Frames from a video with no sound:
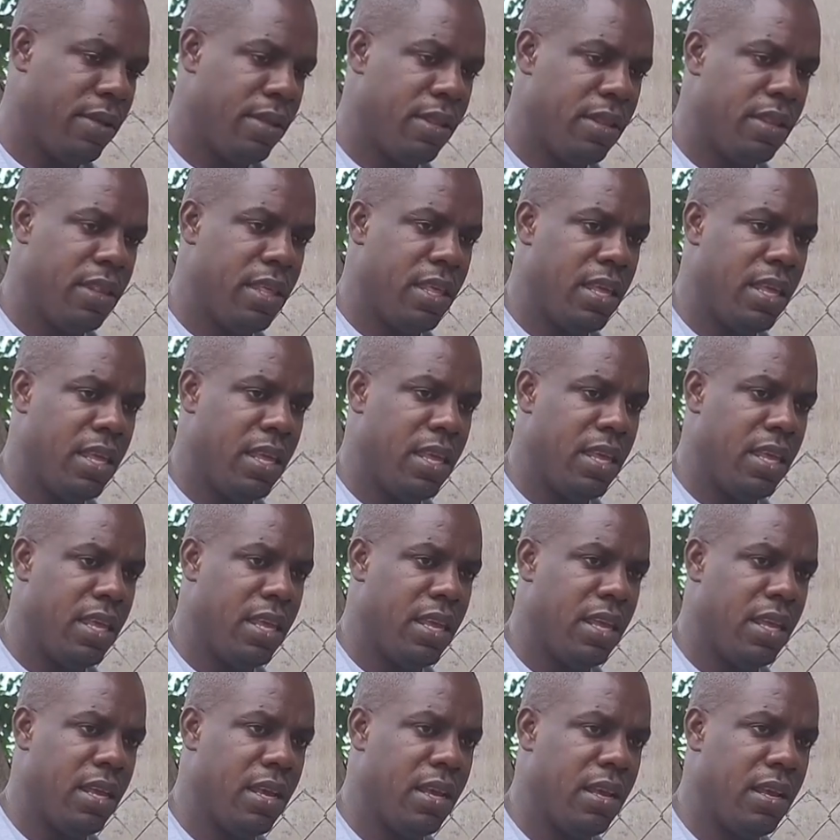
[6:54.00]
the
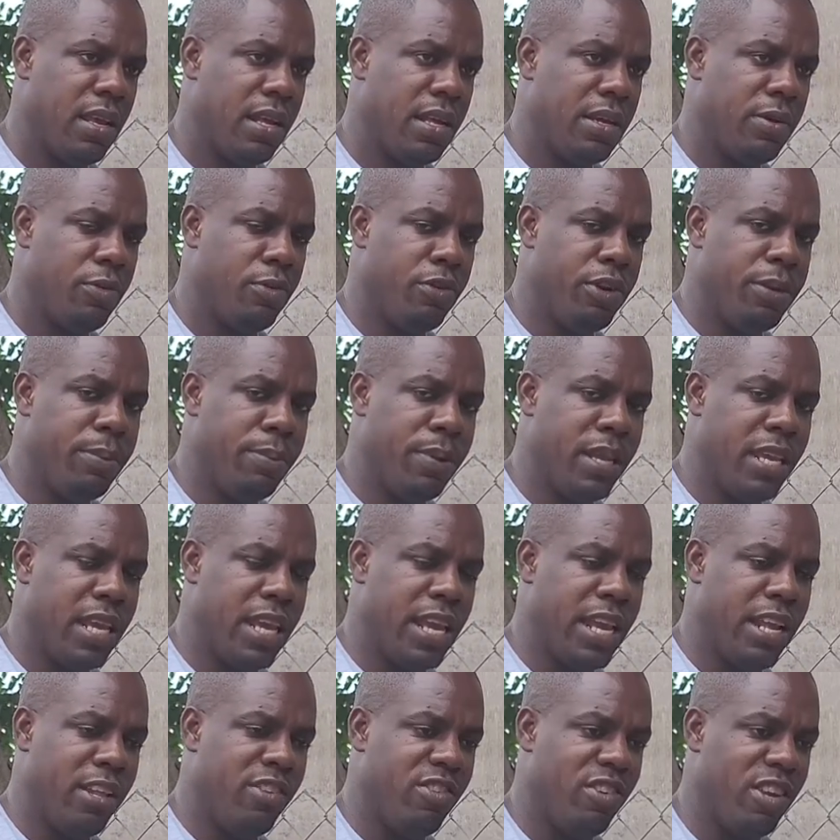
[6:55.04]
rib
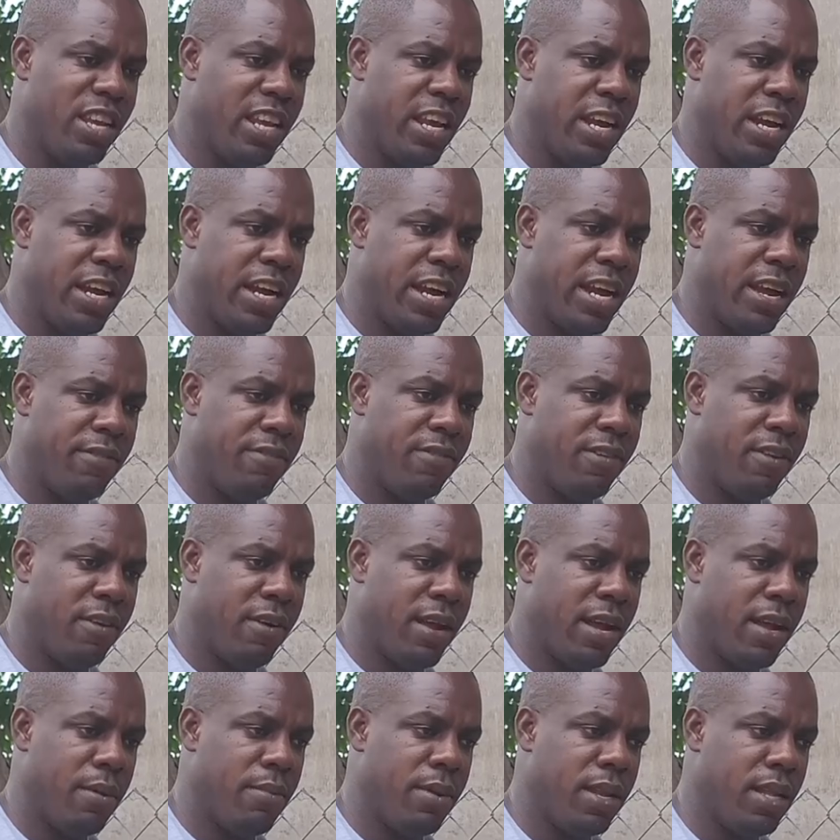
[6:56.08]
cage area of the
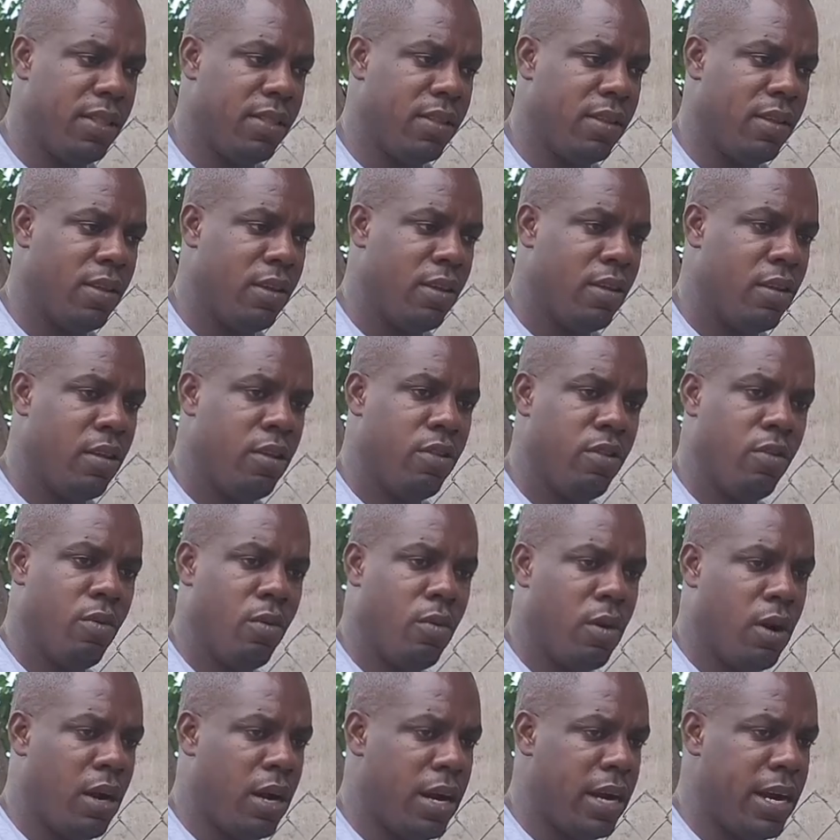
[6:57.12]
rabbit
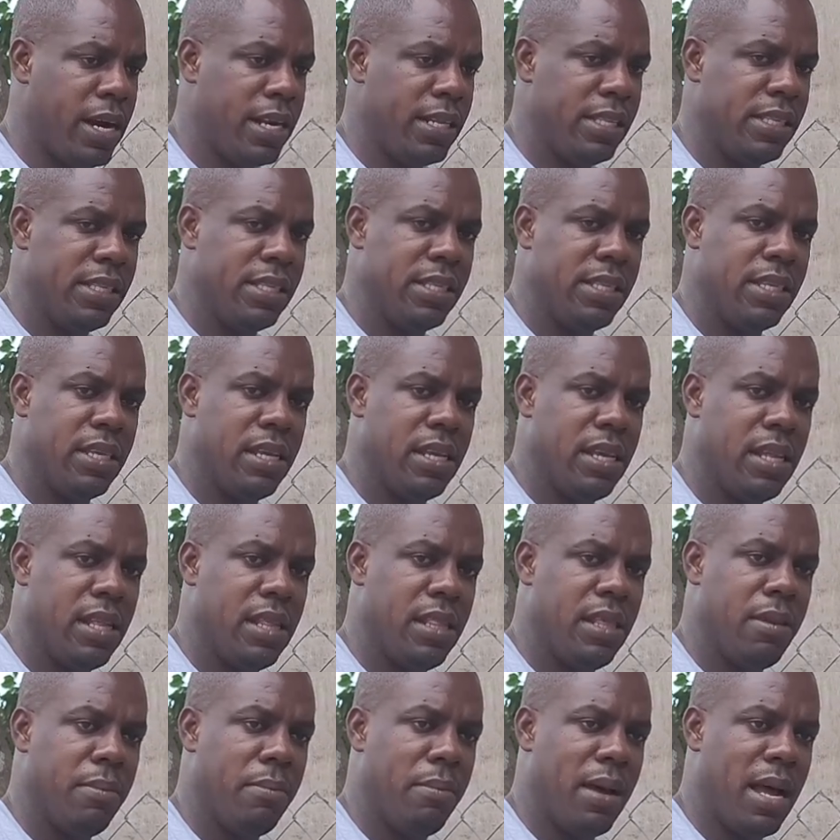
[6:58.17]
towards the
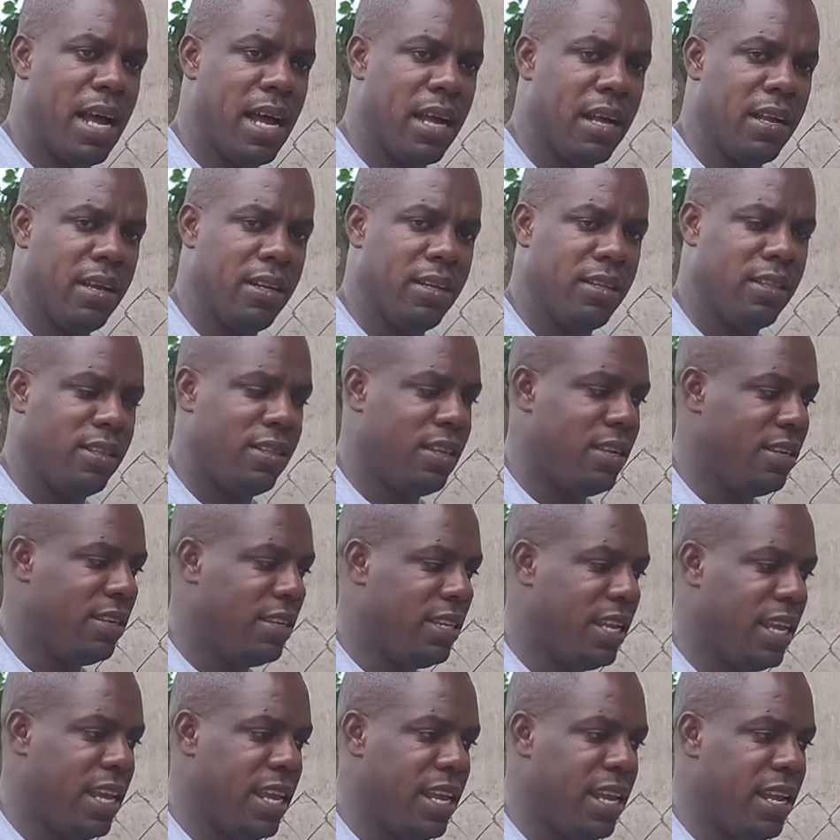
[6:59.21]
back, the
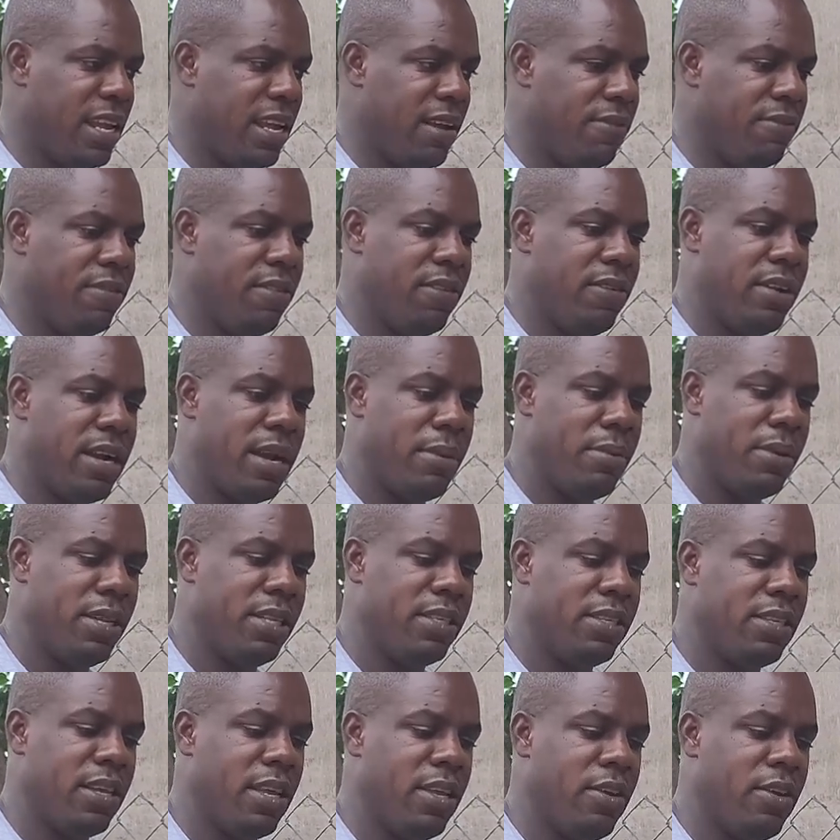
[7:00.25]
tail of the rabbit. So you